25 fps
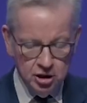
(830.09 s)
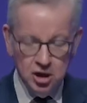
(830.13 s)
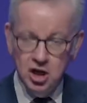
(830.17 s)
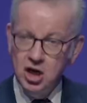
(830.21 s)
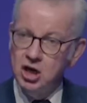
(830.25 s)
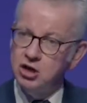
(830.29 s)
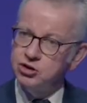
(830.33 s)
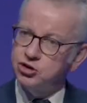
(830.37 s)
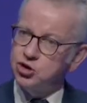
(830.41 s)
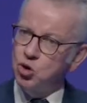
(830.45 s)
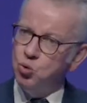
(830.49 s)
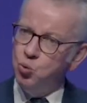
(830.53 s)

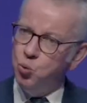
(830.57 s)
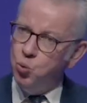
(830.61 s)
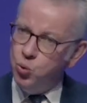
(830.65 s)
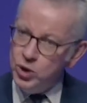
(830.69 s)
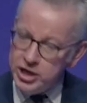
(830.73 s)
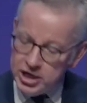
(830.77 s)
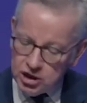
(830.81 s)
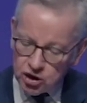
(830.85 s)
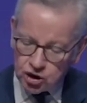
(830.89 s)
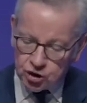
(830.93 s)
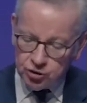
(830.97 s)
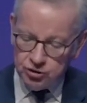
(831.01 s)
so we
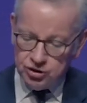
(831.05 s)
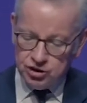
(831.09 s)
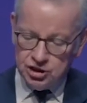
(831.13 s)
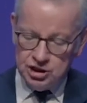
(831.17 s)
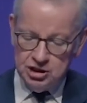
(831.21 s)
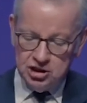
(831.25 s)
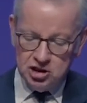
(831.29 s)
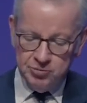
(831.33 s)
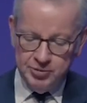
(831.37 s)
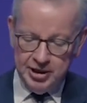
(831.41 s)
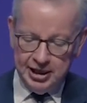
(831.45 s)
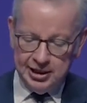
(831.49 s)
should seek
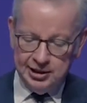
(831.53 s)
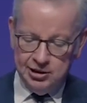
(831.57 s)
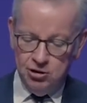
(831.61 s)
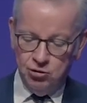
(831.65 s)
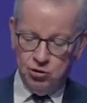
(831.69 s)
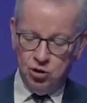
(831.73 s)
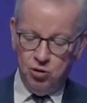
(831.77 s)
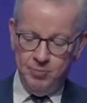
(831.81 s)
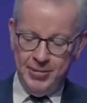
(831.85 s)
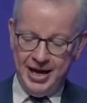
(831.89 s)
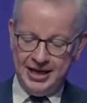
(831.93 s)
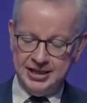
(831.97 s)
to make local
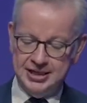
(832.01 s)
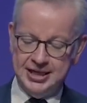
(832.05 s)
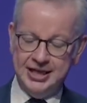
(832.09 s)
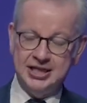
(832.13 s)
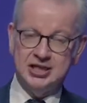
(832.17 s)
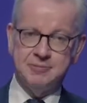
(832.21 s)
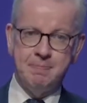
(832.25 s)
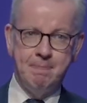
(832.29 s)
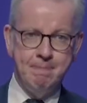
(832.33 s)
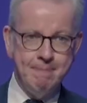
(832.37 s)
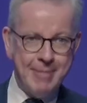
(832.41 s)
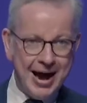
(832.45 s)
mandates
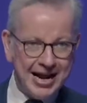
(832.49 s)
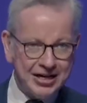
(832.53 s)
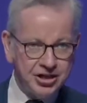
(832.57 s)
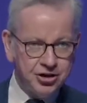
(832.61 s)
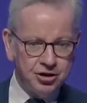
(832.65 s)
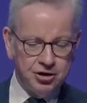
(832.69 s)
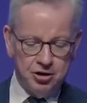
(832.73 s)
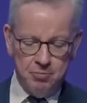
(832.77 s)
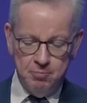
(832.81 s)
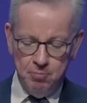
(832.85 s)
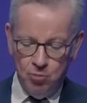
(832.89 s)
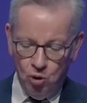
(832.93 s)

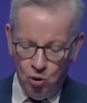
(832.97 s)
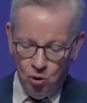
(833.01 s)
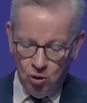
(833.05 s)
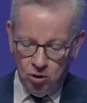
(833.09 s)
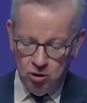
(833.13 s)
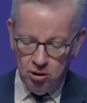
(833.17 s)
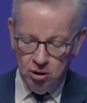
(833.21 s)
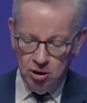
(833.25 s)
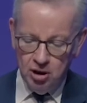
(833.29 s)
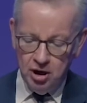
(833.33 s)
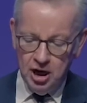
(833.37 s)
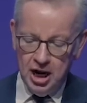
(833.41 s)
matter more
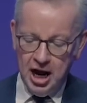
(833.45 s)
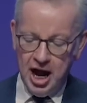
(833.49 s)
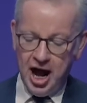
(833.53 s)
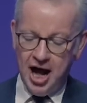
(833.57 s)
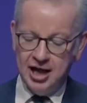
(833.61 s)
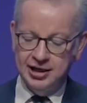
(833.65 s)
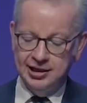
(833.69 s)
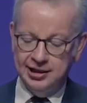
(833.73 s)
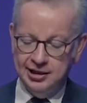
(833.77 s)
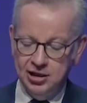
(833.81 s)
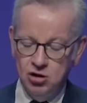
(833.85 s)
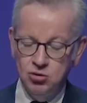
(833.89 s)

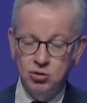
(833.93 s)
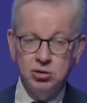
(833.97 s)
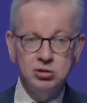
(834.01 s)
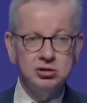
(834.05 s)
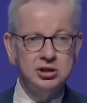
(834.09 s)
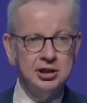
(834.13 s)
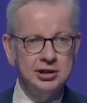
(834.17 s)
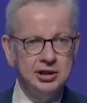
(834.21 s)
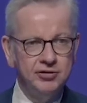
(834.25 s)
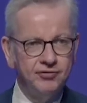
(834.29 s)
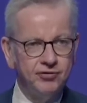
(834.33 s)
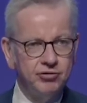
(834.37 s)
and local
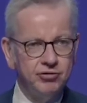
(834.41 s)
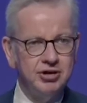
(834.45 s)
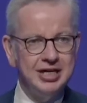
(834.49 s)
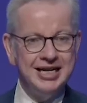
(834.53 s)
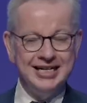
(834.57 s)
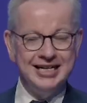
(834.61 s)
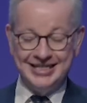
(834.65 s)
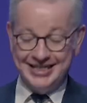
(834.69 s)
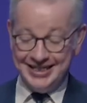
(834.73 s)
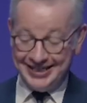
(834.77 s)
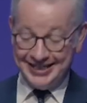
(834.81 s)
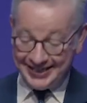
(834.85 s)
delivery
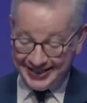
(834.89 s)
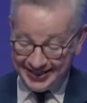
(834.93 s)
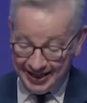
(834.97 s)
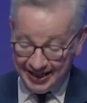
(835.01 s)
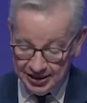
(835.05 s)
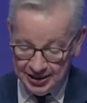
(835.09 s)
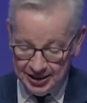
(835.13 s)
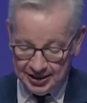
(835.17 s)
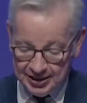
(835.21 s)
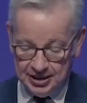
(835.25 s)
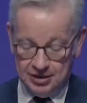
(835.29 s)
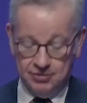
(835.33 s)

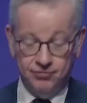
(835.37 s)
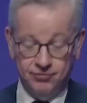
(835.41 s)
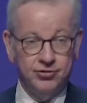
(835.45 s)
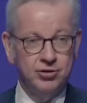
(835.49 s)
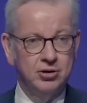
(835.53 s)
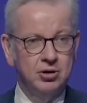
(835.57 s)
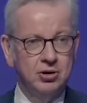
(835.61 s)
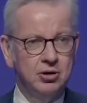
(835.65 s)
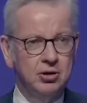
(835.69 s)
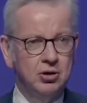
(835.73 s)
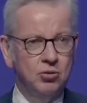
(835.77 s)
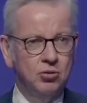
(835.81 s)
decisive
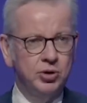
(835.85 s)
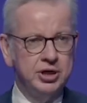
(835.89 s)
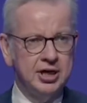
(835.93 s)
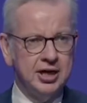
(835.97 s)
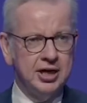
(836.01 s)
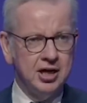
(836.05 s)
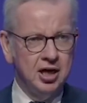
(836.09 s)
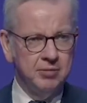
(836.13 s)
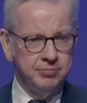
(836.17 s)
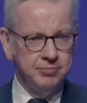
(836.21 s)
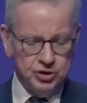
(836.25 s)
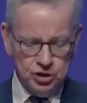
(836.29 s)
when it
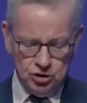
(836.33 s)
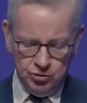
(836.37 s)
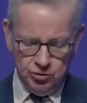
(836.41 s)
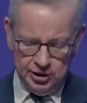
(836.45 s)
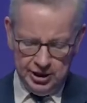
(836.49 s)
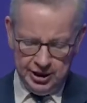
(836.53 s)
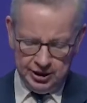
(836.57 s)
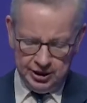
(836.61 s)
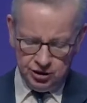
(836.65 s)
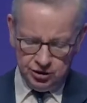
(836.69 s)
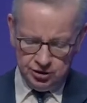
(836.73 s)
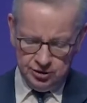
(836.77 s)
comes to
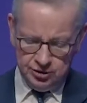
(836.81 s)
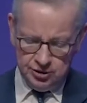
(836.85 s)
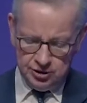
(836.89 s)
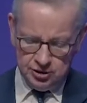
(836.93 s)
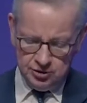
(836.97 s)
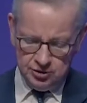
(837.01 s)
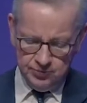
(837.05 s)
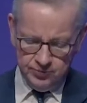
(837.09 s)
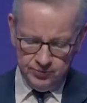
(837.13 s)
elections.